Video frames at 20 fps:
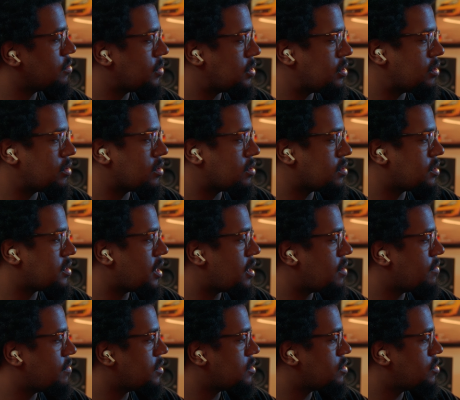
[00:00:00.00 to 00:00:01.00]
where you can
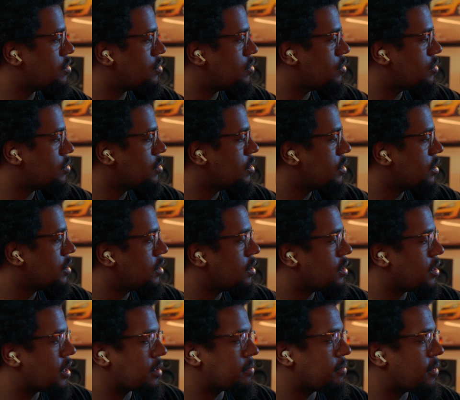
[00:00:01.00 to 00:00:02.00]
save it to.
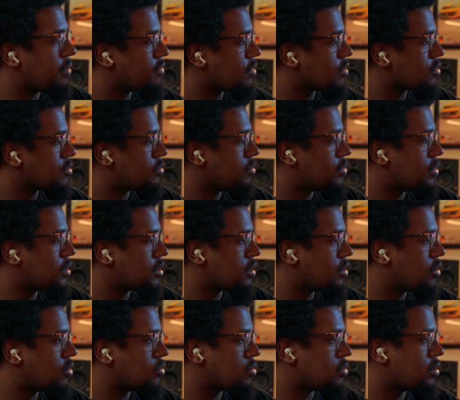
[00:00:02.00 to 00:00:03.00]
Like my first one
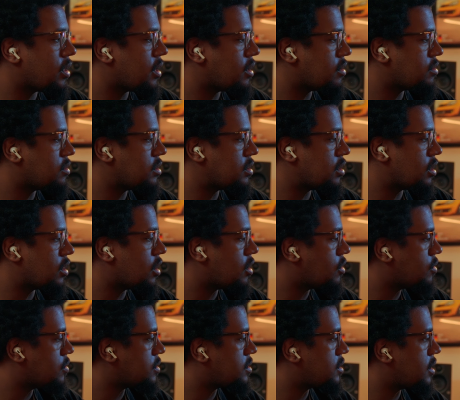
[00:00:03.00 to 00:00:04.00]
goes down to the
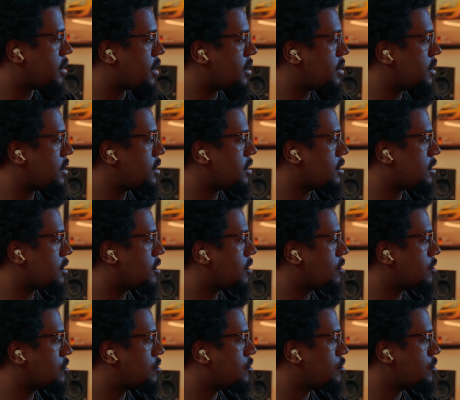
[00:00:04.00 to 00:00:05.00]
lowest that I needed to
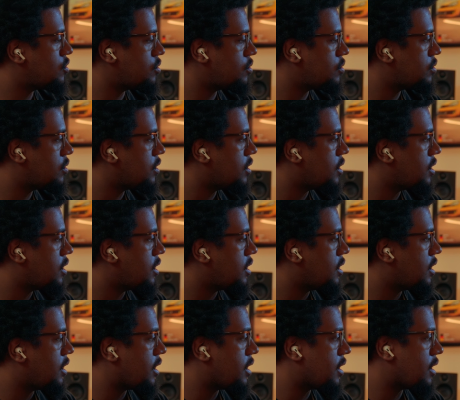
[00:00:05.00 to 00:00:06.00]
go to,
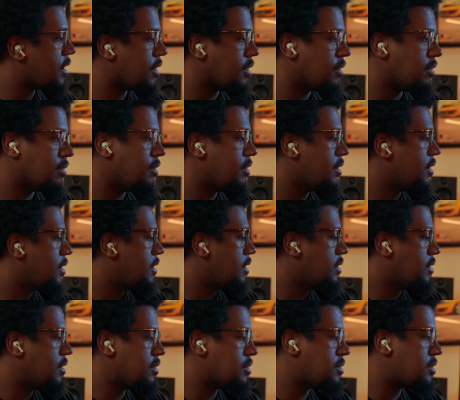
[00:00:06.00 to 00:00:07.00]
and
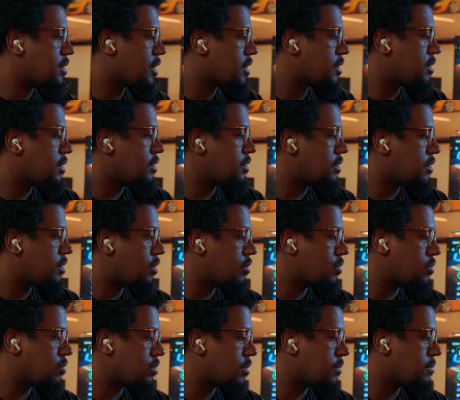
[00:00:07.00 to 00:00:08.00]
the second
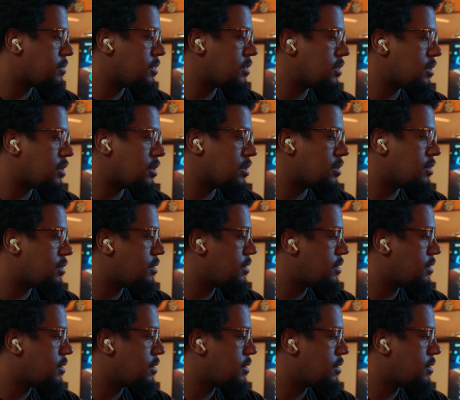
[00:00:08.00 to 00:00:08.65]
goes up to